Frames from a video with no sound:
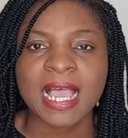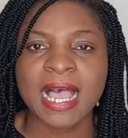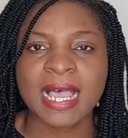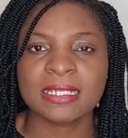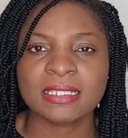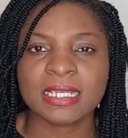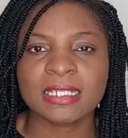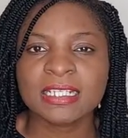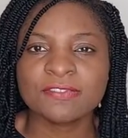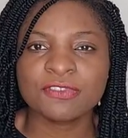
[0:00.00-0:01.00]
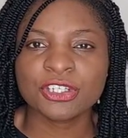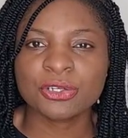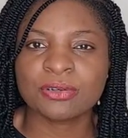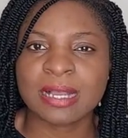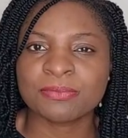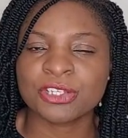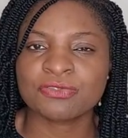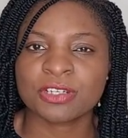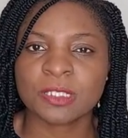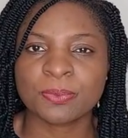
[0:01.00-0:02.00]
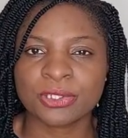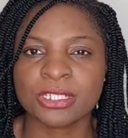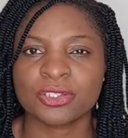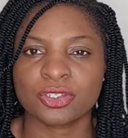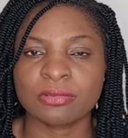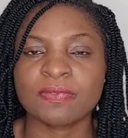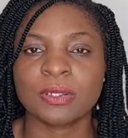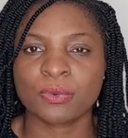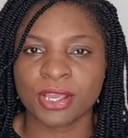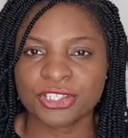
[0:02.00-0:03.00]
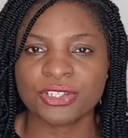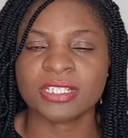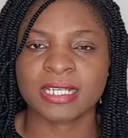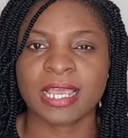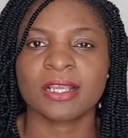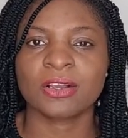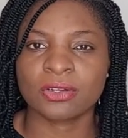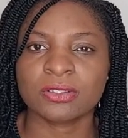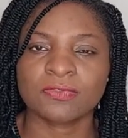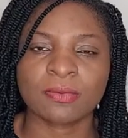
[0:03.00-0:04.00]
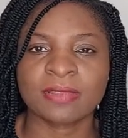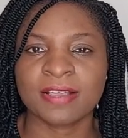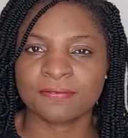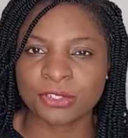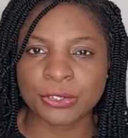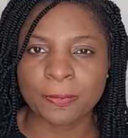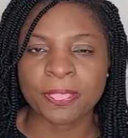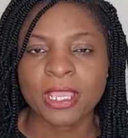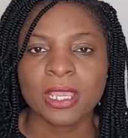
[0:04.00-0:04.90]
and in this video I'm just responding to some of the questions that I got from that video.